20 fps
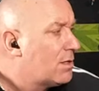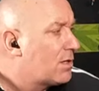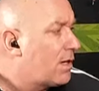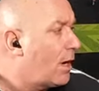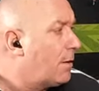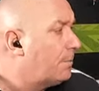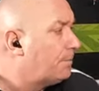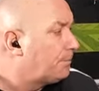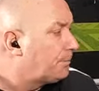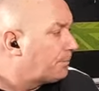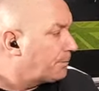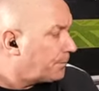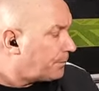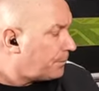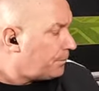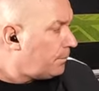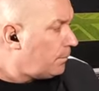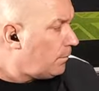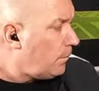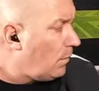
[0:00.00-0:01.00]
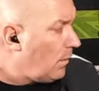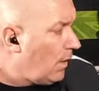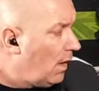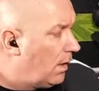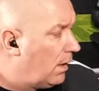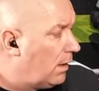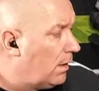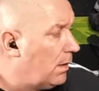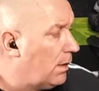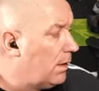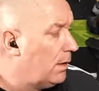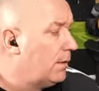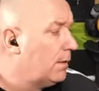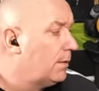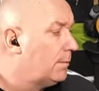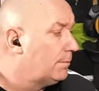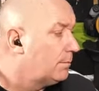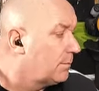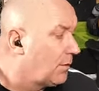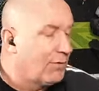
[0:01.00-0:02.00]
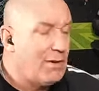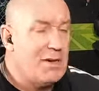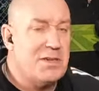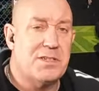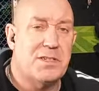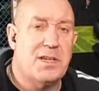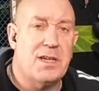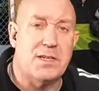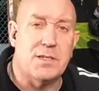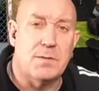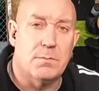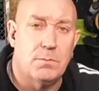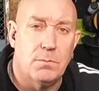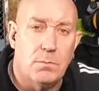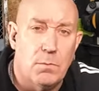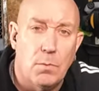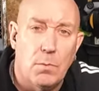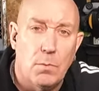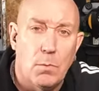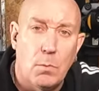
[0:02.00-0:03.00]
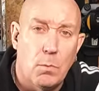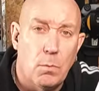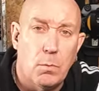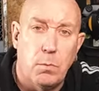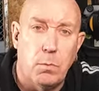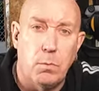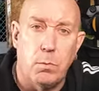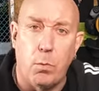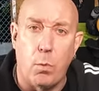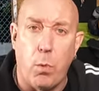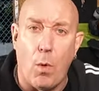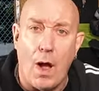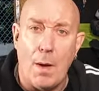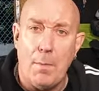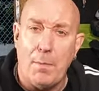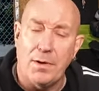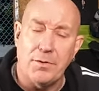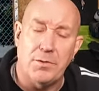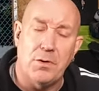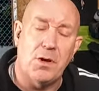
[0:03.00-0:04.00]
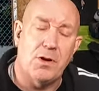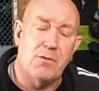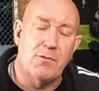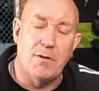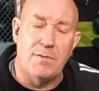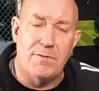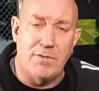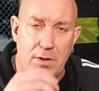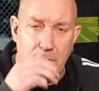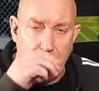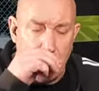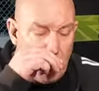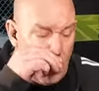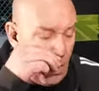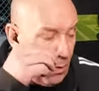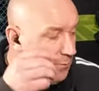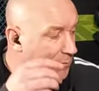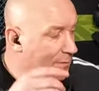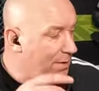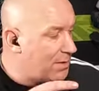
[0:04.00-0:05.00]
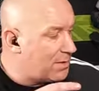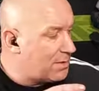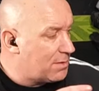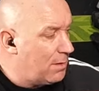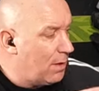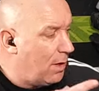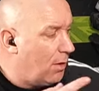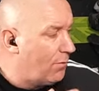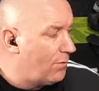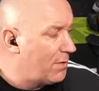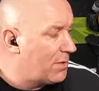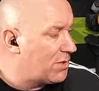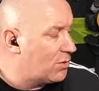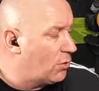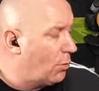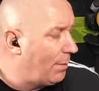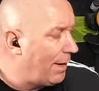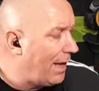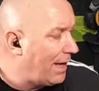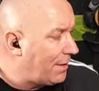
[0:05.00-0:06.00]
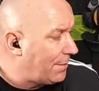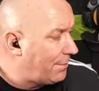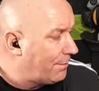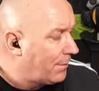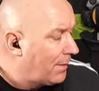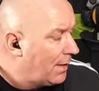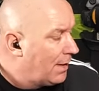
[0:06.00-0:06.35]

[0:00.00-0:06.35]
So, the reason is, why am I doing a review on this storm lantern?